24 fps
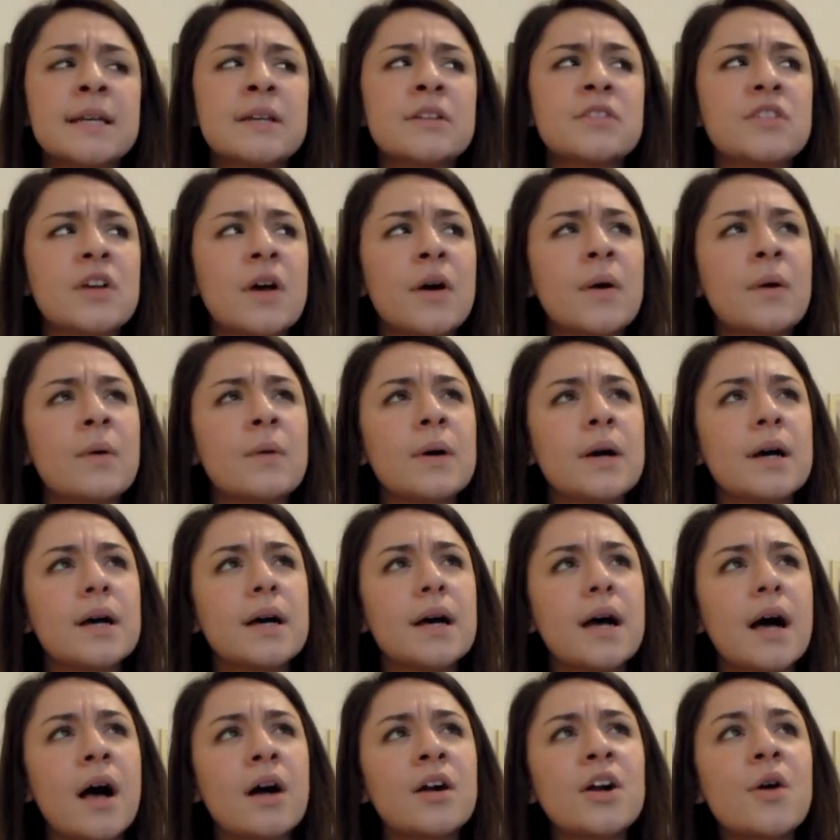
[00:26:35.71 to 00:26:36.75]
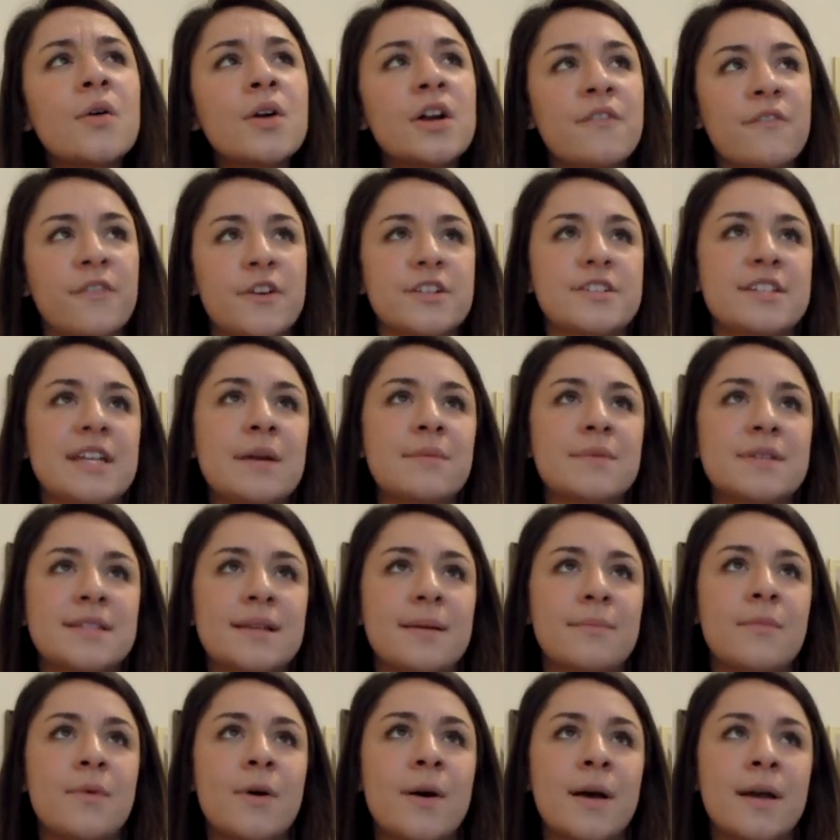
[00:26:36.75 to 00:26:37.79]
So I'll go on a first date with
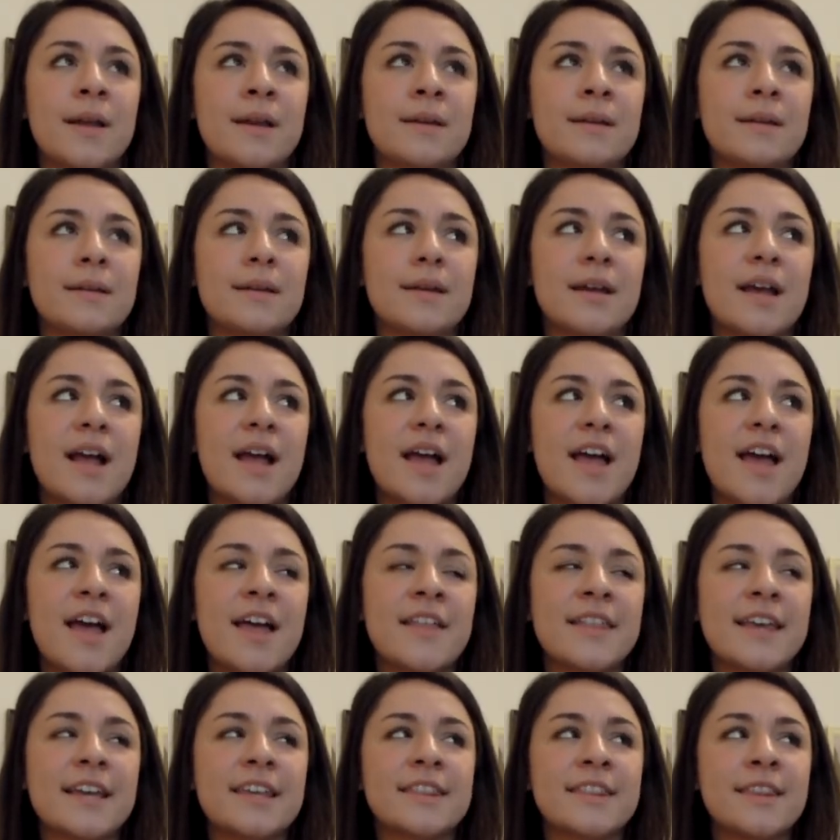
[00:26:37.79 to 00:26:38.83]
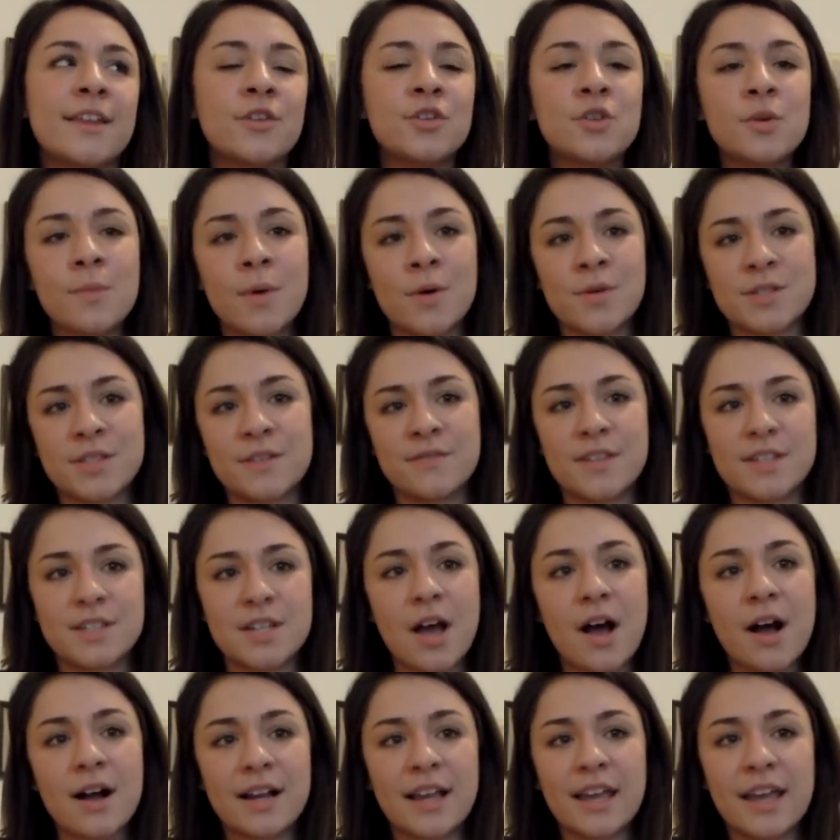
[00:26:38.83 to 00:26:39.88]
someone and like they'll do most of the
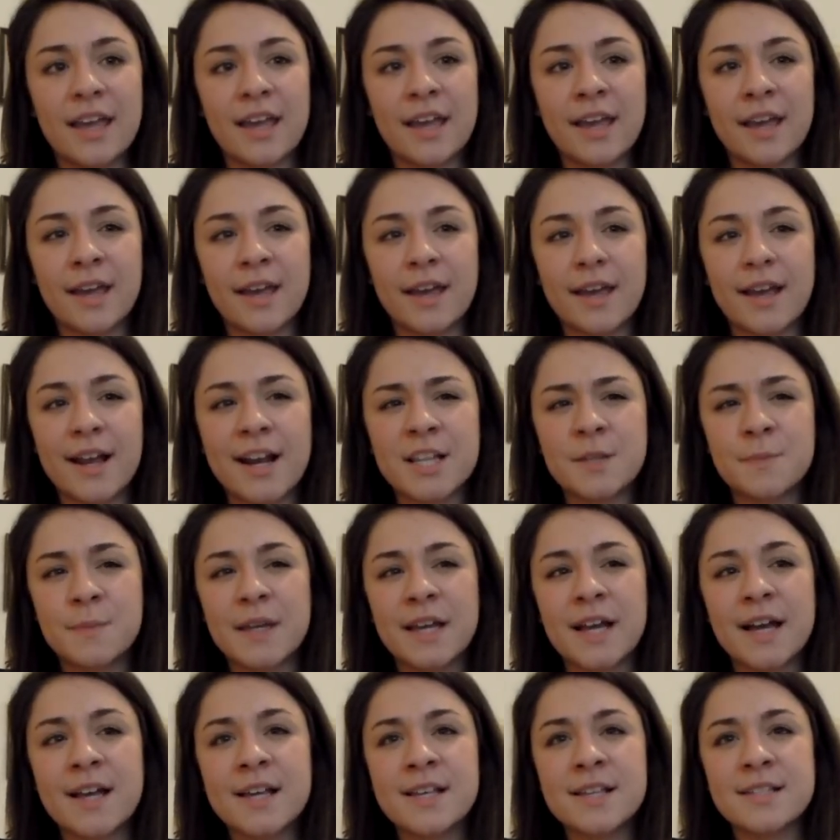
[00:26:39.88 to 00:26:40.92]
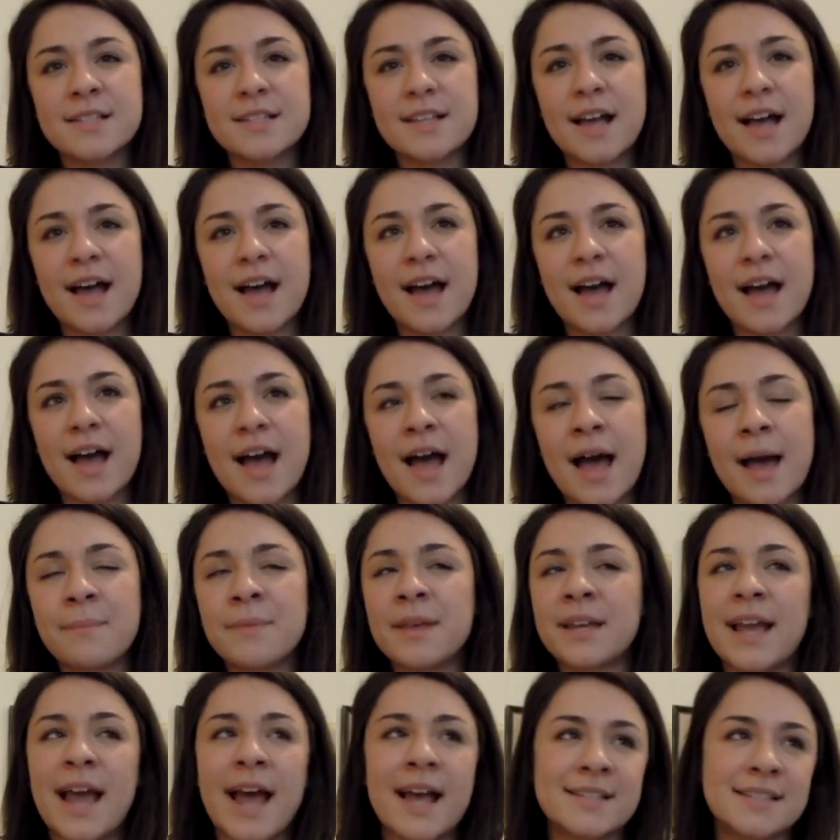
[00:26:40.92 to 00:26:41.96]
talking, and it's because I'm
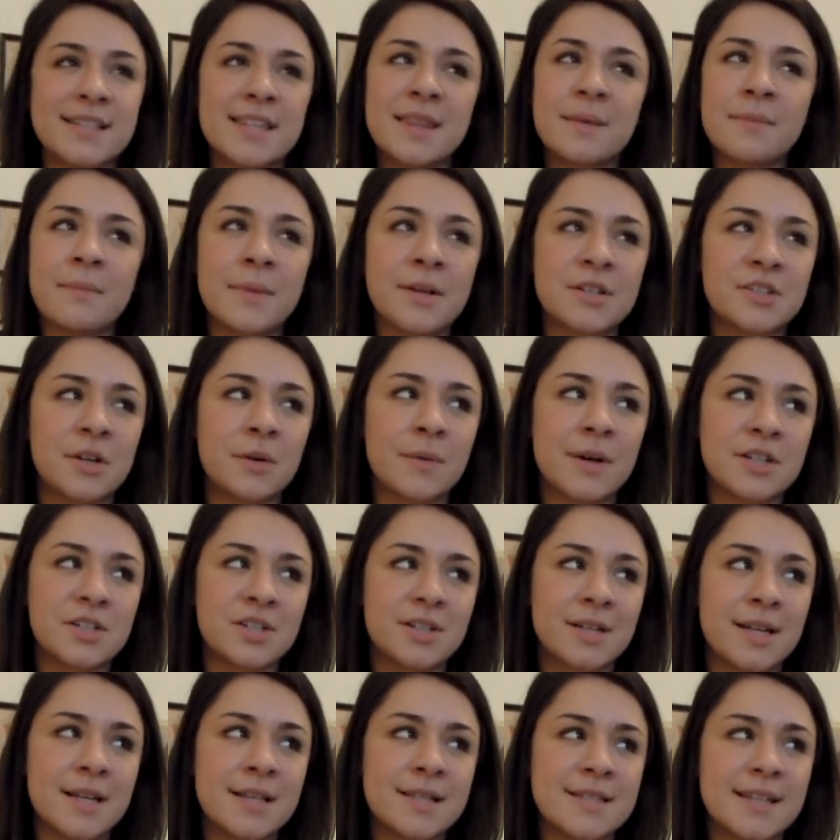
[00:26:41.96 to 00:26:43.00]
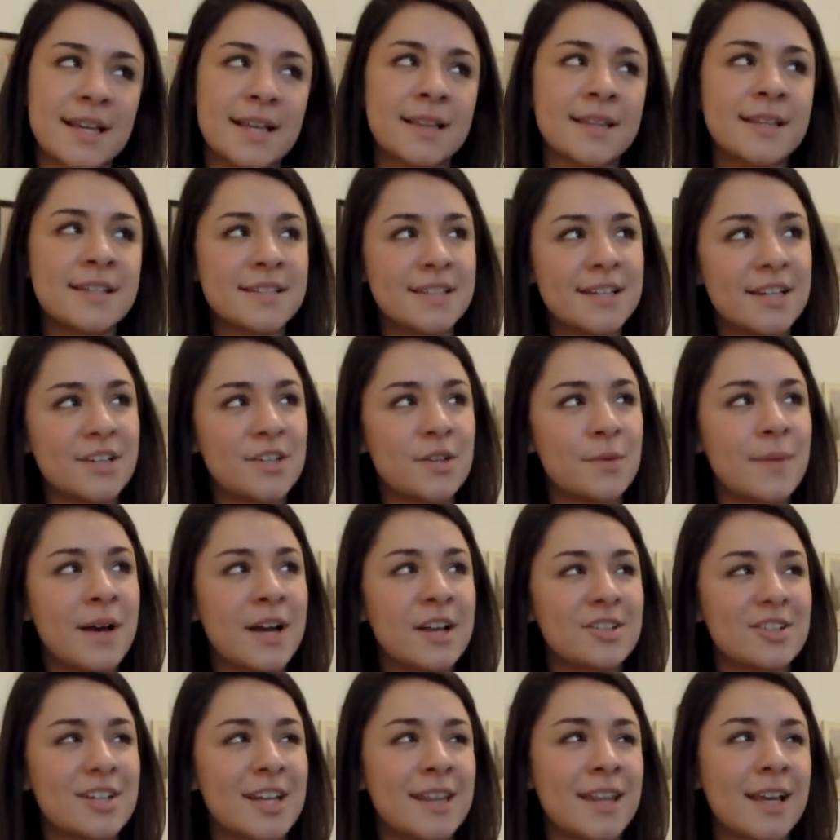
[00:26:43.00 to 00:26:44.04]
like asking them a bunch of questions and listening too
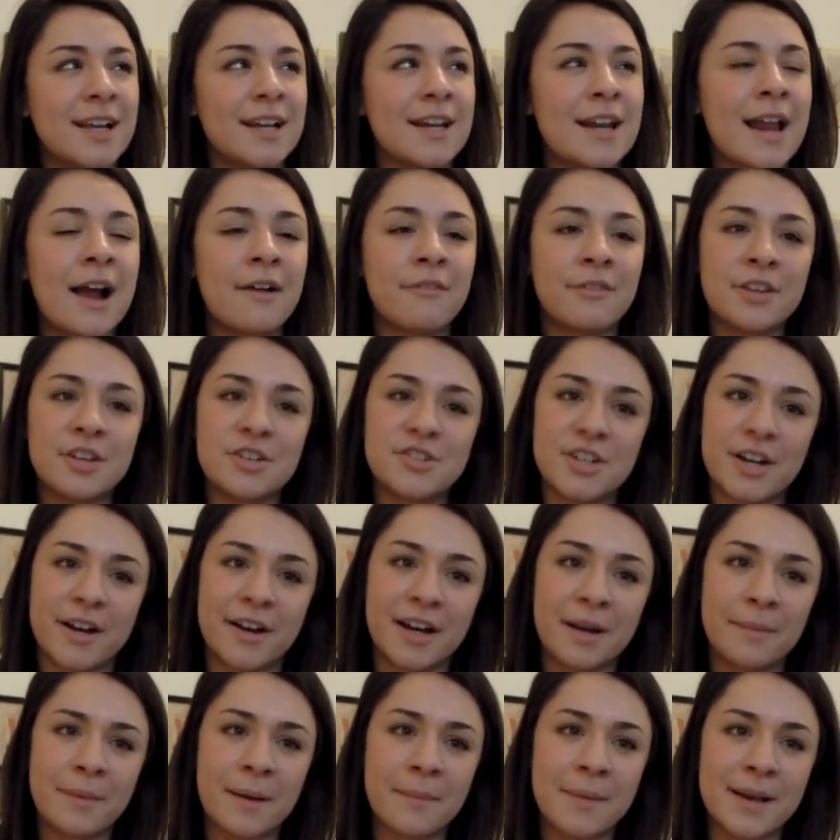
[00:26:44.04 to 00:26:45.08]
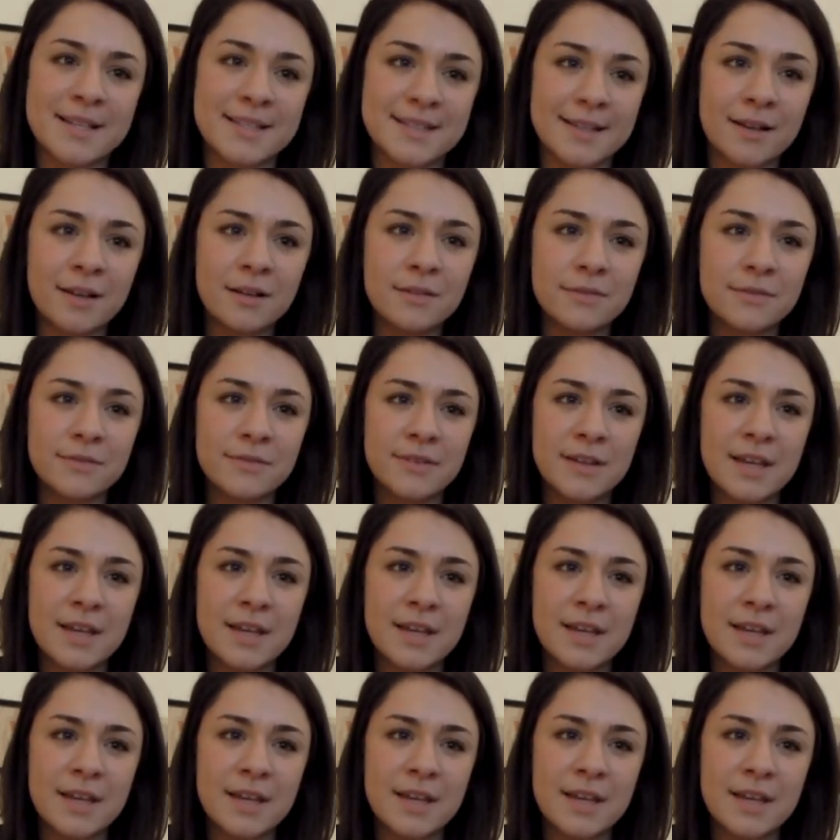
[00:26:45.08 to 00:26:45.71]
much and like not really sharing about myself.